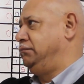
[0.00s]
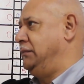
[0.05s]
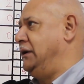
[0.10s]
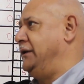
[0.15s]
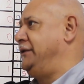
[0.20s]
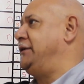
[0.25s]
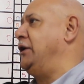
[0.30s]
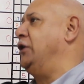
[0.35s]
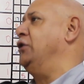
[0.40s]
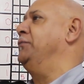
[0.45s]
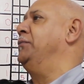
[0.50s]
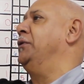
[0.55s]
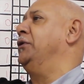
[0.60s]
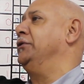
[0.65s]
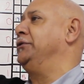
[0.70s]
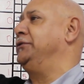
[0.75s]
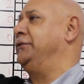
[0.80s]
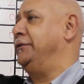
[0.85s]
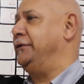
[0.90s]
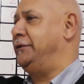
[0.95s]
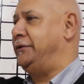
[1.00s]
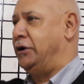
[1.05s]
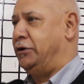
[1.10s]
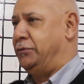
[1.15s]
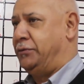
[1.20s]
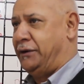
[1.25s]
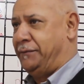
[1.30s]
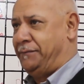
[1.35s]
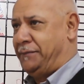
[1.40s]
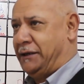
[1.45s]
a tow bar to the
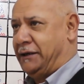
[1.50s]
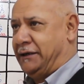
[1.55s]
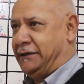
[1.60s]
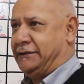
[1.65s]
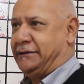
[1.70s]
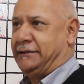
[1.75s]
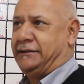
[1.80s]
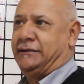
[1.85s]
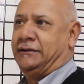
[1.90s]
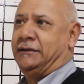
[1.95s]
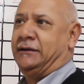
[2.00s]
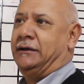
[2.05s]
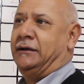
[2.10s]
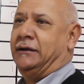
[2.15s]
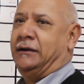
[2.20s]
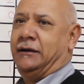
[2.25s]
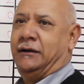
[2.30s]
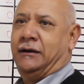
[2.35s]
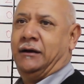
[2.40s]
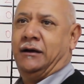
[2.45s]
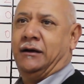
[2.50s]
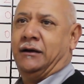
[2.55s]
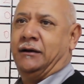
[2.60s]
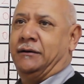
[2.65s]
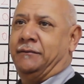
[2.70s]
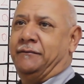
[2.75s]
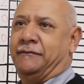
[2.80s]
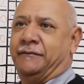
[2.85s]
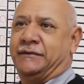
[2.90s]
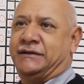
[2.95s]
tow bar place,
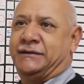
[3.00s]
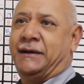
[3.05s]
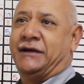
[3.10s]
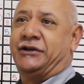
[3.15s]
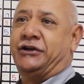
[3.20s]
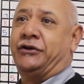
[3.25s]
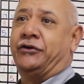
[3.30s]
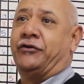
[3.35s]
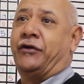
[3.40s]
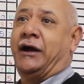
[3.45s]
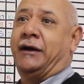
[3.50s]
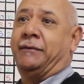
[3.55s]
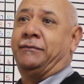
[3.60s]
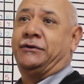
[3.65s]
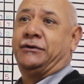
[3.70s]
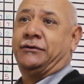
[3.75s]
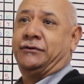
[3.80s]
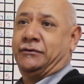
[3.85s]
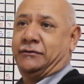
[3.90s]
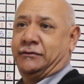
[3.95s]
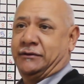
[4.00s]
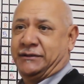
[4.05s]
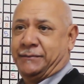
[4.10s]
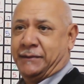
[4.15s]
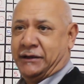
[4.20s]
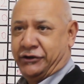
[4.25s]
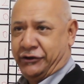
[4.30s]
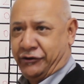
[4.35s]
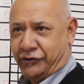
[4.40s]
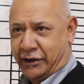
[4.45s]
smash and grab to a
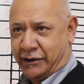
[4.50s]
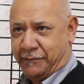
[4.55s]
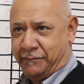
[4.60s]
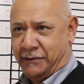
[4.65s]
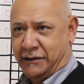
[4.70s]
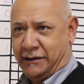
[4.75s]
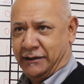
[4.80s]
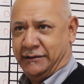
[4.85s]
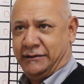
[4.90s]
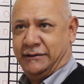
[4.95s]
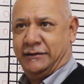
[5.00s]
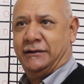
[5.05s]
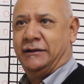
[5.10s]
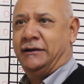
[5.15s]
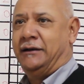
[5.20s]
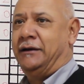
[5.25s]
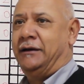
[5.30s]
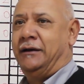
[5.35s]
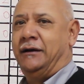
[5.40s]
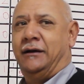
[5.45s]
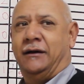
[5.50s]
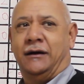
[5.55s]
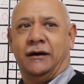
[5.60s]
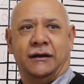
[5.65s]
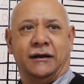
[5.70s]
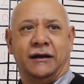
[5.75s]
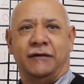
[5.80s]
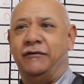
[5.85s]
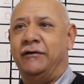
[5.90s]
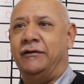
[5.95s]
smash and grab place.
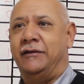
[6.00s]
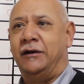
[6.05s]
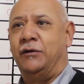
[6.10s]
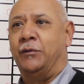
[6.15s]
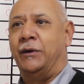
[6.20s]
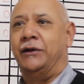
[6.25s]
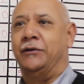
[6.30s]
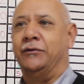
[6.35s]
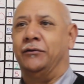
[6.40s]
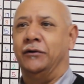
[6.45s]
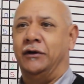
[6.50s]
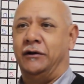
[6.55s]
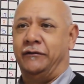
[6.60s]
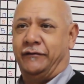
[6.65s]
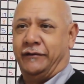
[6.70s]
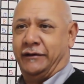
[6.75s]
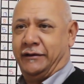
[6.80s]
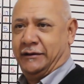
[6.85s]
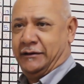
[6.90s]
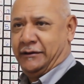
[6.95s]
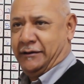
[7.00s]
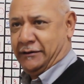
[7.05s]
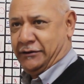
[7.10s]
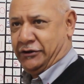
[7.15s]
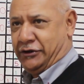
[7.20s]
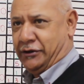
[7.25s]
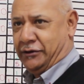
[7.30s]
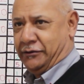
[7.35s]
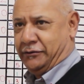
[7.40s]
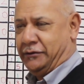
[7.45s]
And everything went all over the
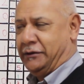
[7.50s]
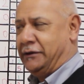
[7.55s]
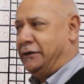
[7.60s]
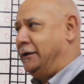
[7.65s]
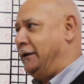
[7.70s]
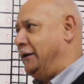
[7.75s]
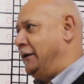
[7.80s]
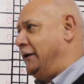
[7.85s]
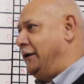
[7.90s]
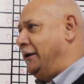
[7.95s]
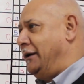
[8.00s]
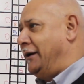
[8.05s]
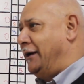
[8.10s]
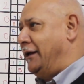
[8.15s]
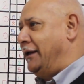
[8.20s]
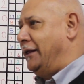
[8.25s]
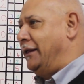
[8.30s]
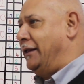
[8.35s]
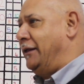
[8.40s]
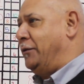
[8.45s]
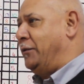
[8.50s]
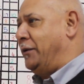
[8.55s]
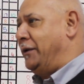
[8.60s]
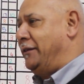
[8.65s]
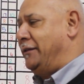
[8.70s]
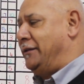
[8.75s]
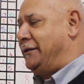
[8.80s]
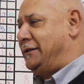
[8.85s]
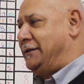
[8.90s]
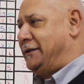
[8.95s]
show.
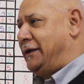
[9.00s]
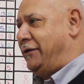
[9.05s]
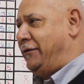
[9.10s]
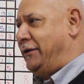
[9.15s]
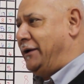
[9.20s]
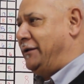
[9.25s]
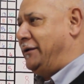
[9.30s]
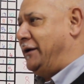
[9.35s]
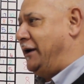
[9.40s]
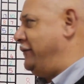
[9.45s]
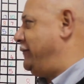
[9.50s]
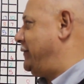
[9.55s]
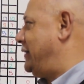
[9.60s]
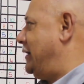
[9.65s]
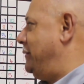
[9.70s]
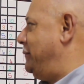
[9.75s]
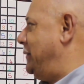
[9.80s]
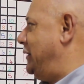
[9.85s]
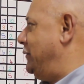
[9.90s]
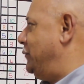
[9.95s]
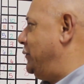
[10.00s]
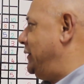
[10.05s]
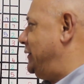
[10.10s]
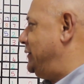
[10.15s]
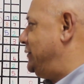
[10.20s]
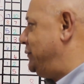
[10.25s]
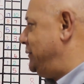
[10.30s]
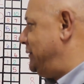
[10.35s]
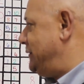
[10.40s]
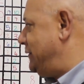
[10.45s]
When Terry and Dave came in, we
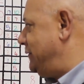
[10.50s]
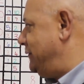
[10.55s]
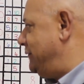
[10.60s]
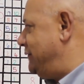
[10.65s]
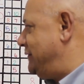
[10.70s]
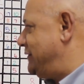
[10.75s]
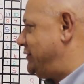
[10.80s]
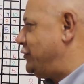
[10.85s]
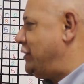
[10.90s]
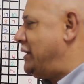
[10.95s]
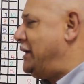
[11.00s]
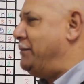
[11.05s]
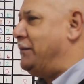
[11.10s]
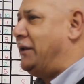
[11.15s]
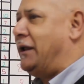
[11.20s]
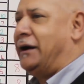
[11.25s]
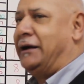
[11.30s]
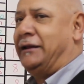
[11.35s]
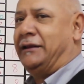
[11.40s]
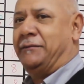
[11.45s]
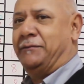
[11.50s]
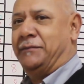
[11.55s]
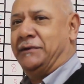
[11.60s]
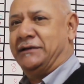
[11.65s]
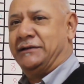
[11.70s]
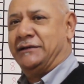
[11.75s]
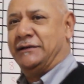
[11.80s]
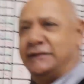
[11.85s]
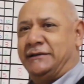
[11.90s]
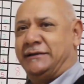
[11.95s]
sort of streamlined the
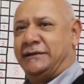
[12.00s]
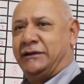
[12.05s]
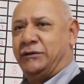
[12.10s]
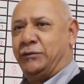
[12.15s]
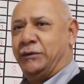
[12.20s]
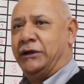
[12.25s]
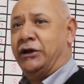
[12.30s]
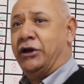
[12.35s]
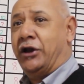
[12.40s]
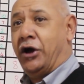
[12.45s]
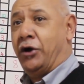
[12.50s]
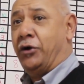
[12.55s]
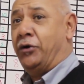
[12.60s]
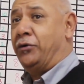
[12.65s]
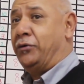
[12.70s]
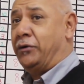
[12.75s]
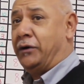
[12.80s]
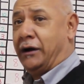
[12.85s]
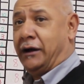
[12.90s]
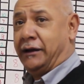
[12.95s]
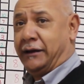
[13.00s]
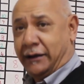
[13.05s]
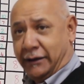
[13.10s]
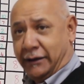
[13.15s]
business that we know at